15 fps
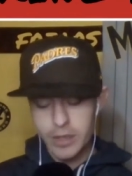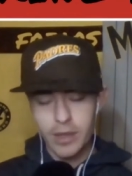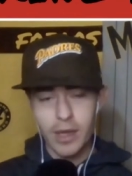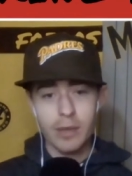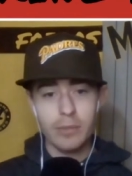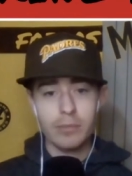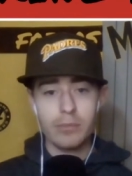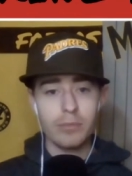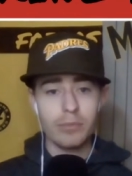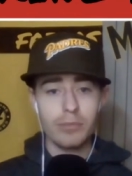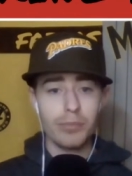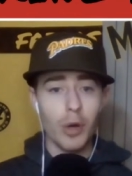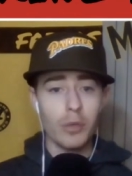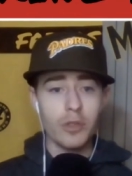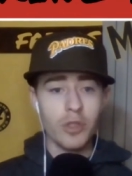They
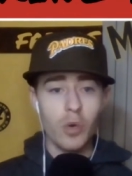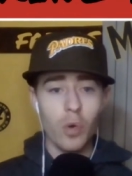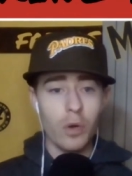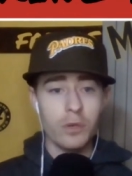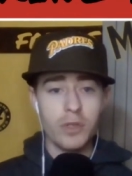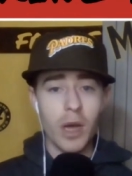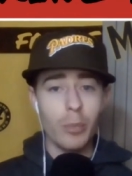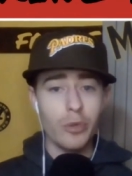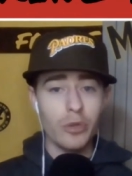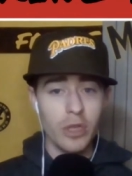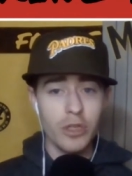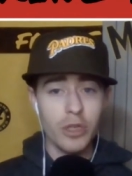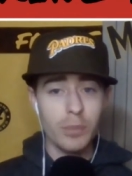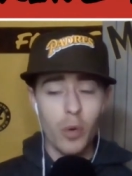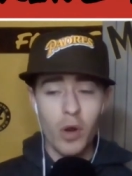both scored double
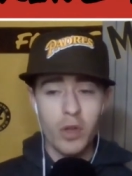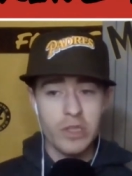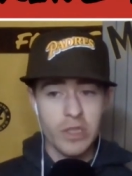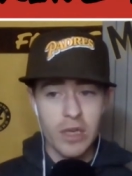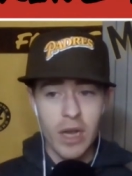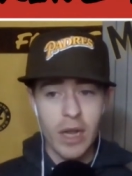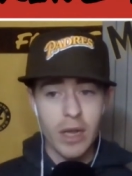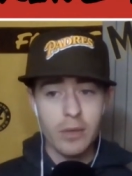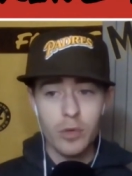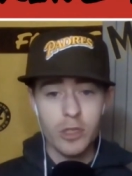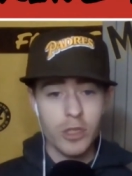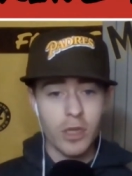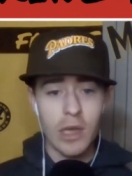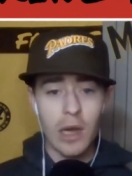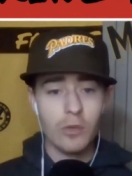digit points tonight,
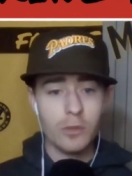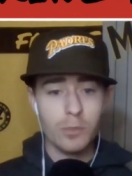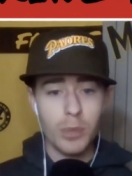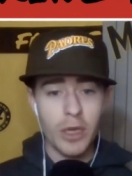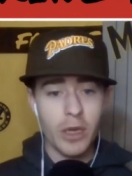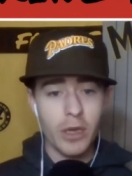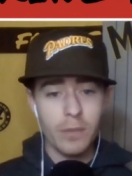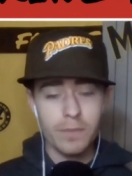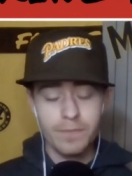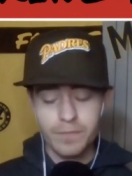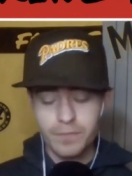which I thought was big.